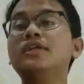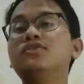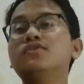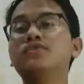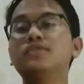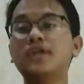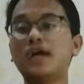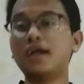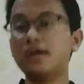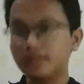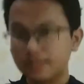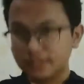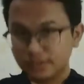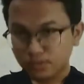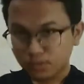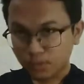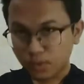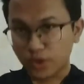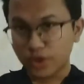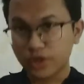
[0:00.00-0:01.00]
Charles
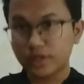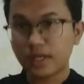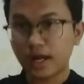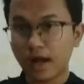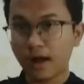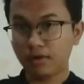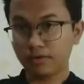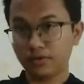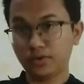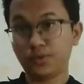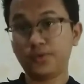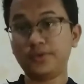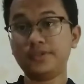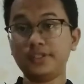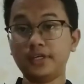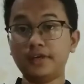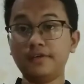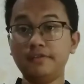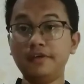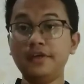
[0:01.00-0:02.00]
Ward Author
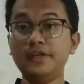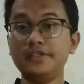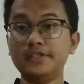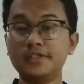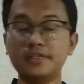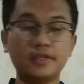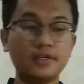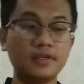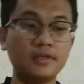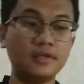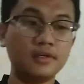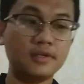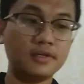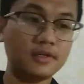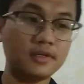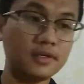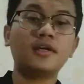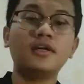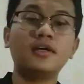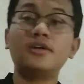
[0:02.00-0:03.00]
Service,
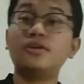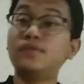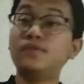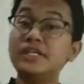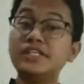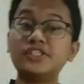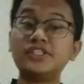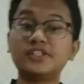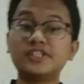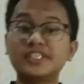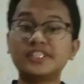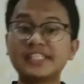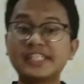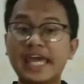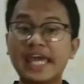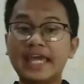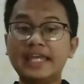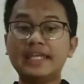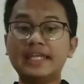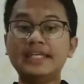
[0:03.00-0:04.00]

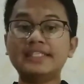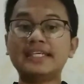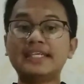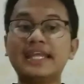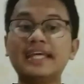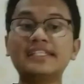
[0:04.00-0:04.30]
ResearchGate is